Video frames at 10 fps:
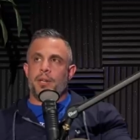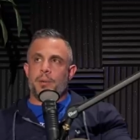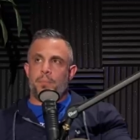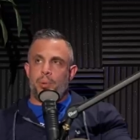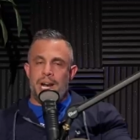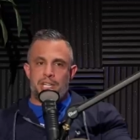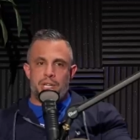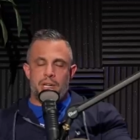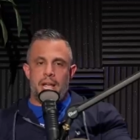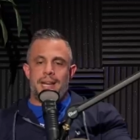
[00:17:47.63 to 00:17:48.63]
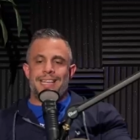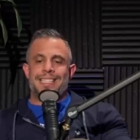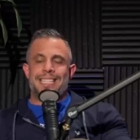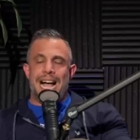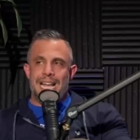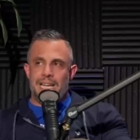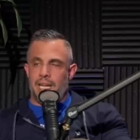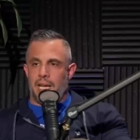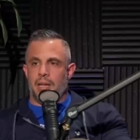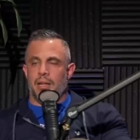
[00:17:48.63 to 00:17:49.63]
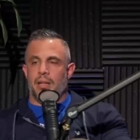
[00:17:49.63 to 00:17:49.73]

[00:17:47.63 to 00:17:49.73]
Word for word: Depression and anxiety